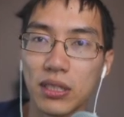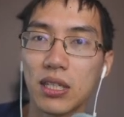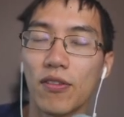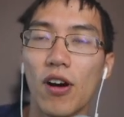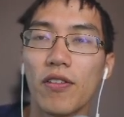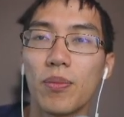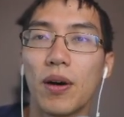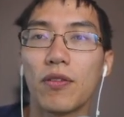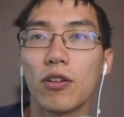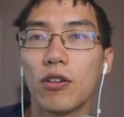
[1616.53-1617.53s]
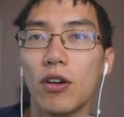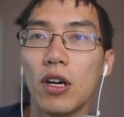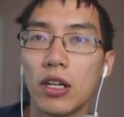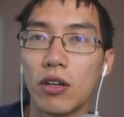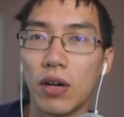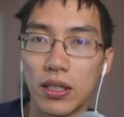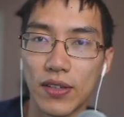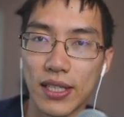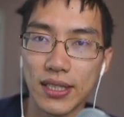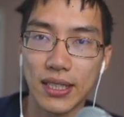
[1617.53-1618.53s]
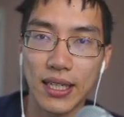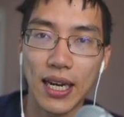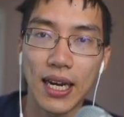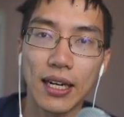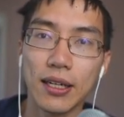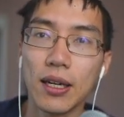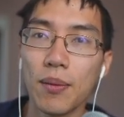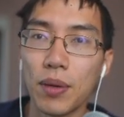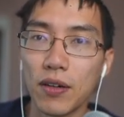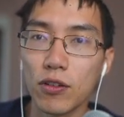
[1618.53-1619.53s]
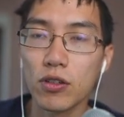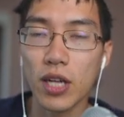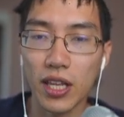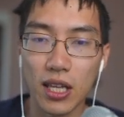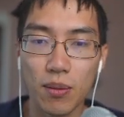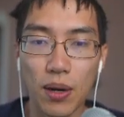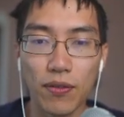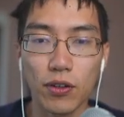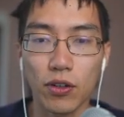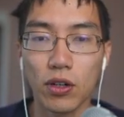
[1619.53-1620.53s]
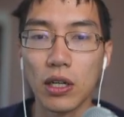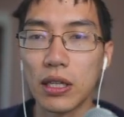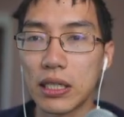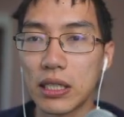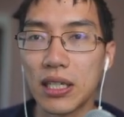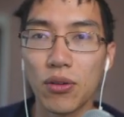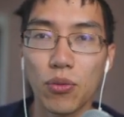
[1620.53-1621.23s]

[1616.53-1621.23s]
stuff off the buffer, as fast as they can, but if there's nothing in the buffer, they just need to